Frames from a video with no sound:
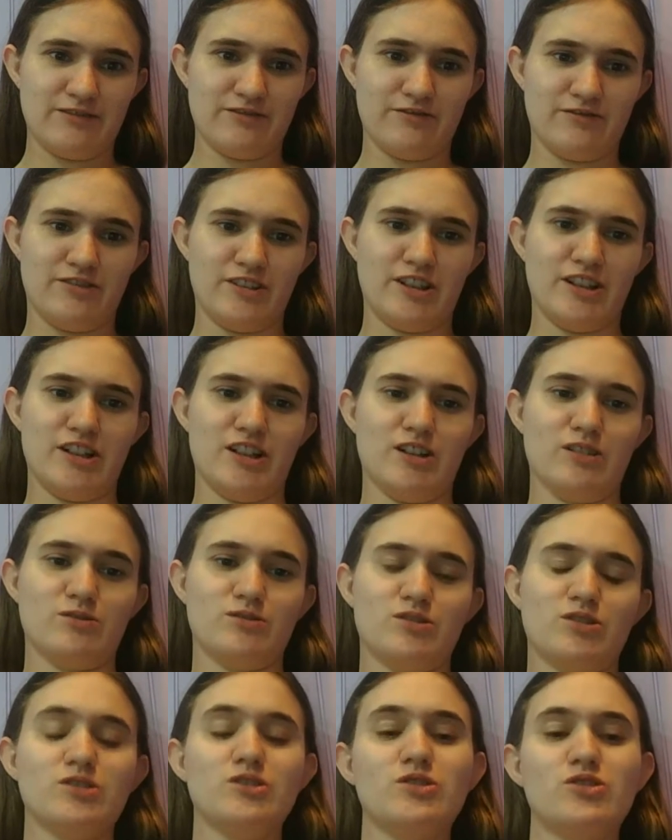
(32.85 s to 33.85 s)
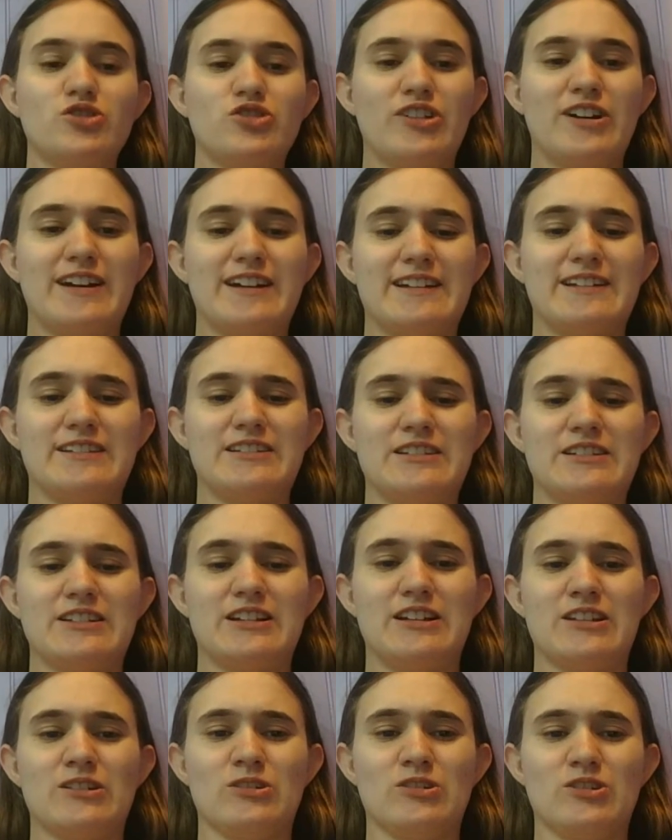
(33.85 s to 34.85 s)
video to dragons
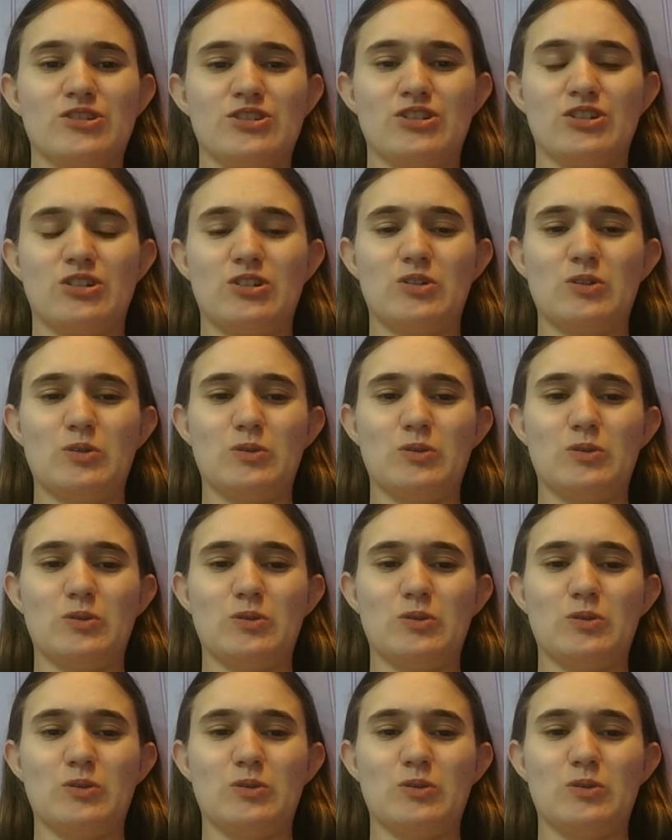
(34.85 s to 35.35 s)
and also